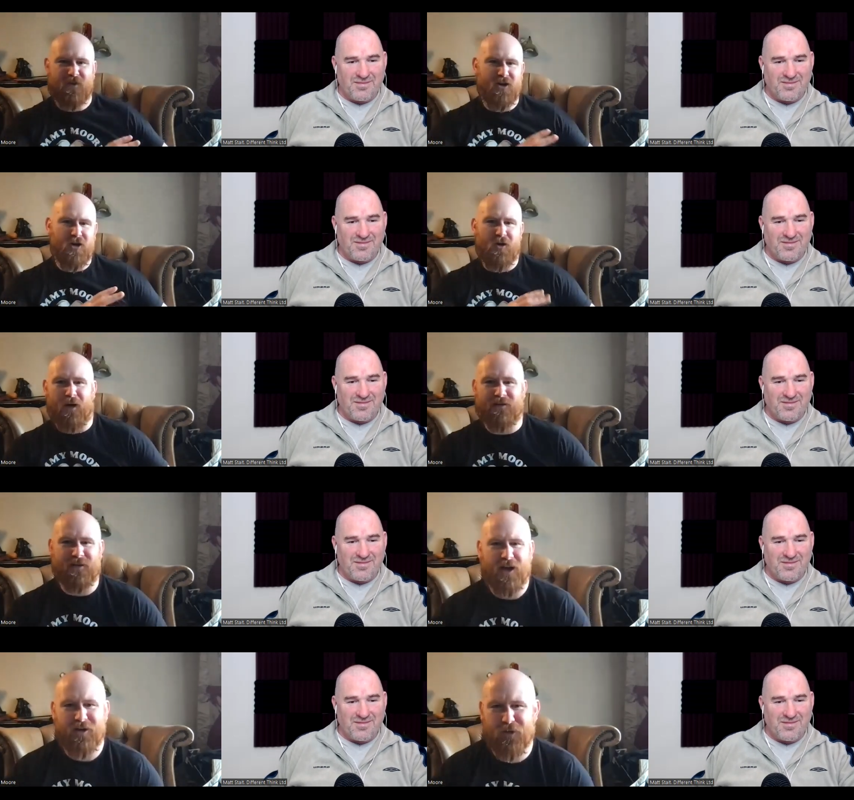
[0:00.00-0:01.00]
Speaker 1: The newer
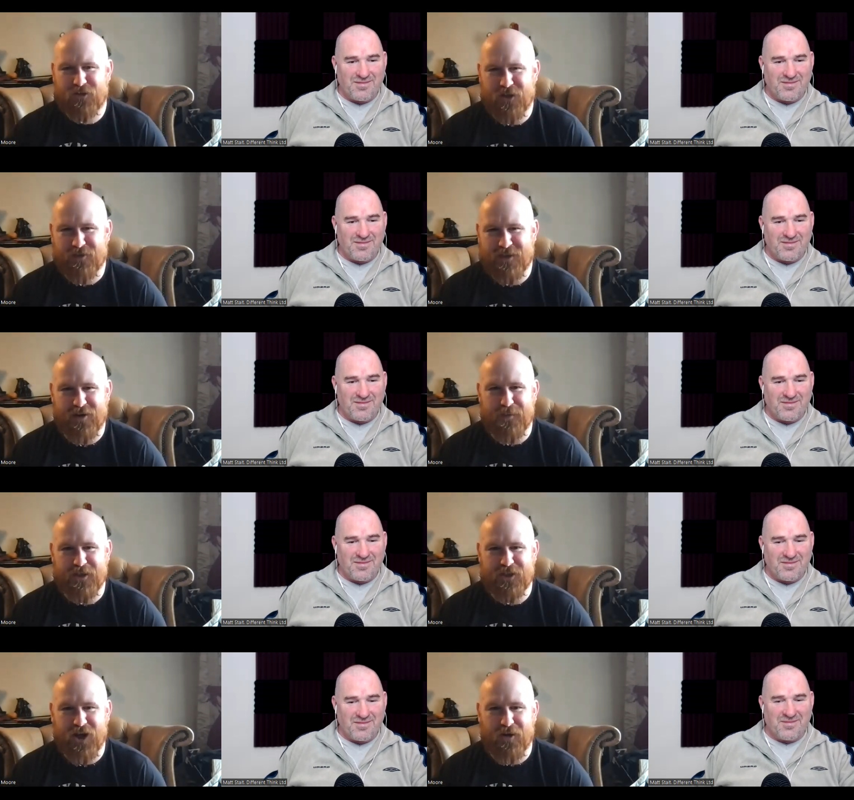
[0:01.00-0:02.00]
ones are also
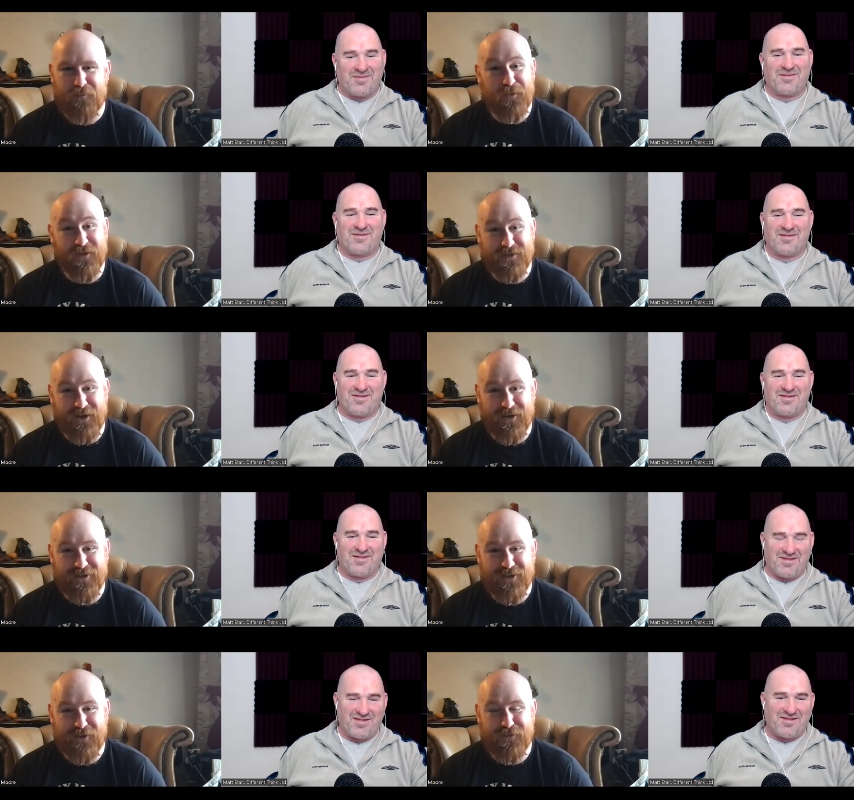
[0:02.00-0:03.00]
terribly sharp, but there's a lot
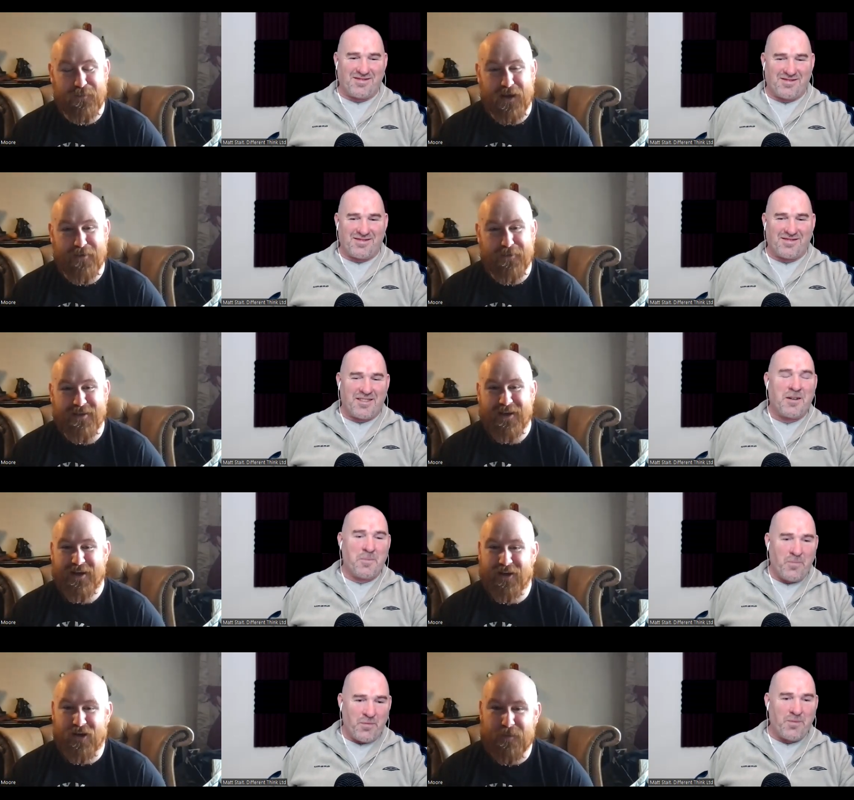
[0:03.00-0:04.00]
of stuff to play with,
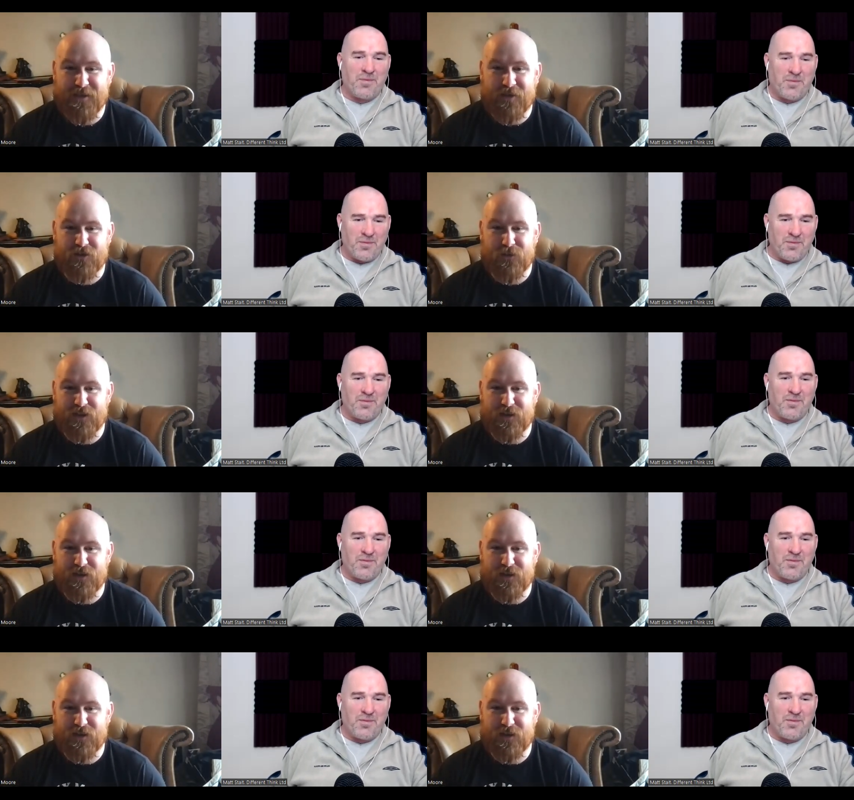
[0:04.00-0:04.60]
a lot of material to